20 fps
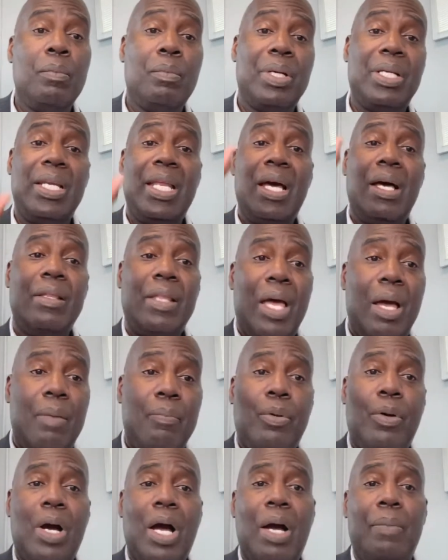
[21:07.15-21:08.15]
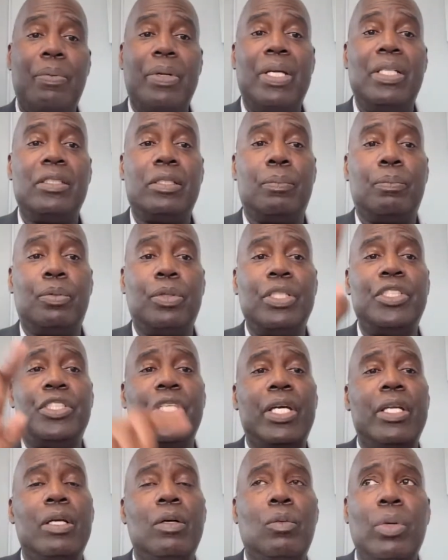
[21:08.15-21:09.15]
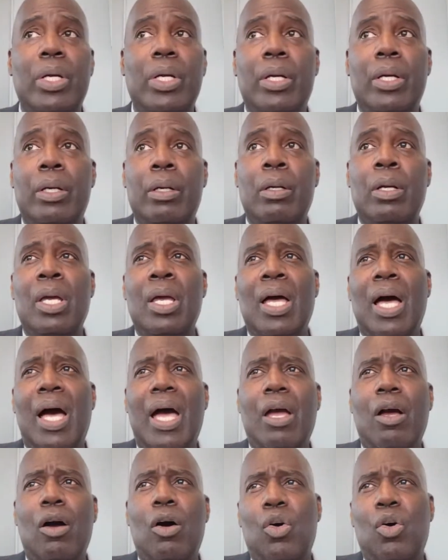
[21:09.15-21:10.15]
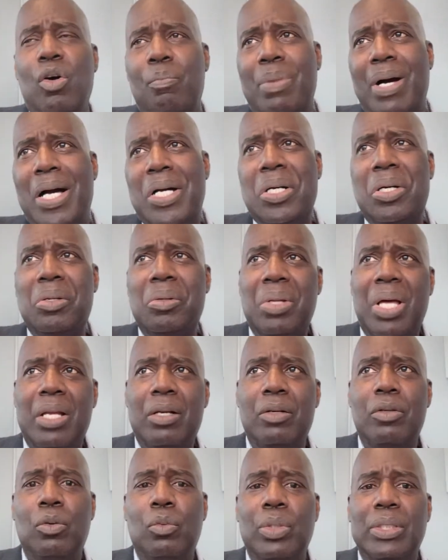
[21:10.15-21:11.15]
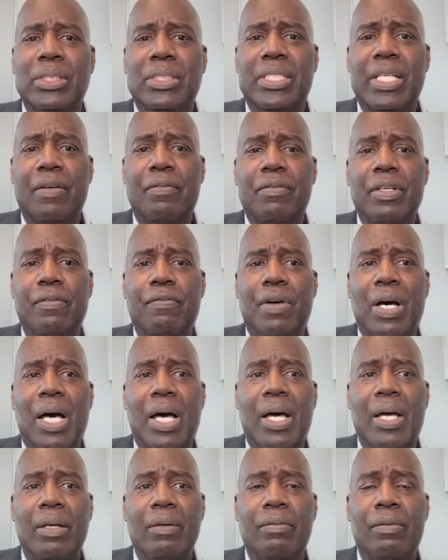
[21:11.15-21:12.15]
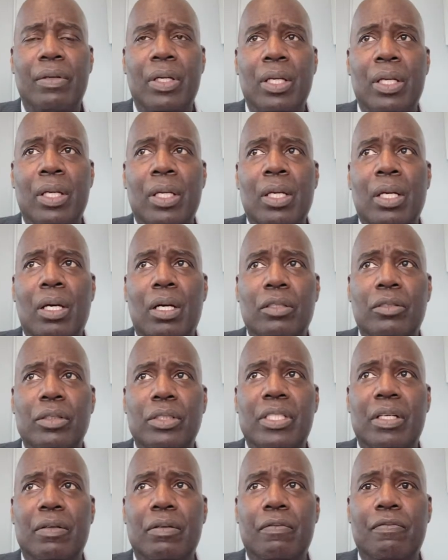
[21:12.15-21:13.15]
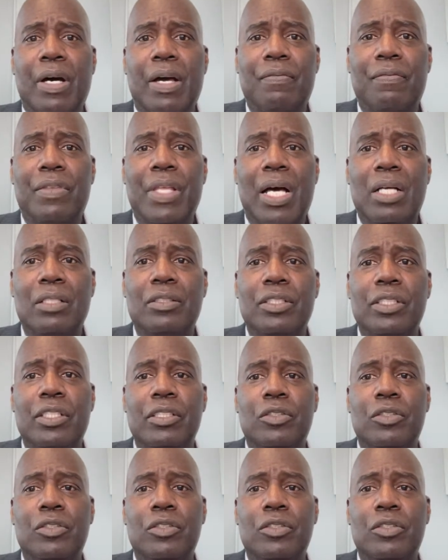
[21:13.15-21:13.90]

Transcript: but now that property is appreciated where I owe about, I don't know, 175,000.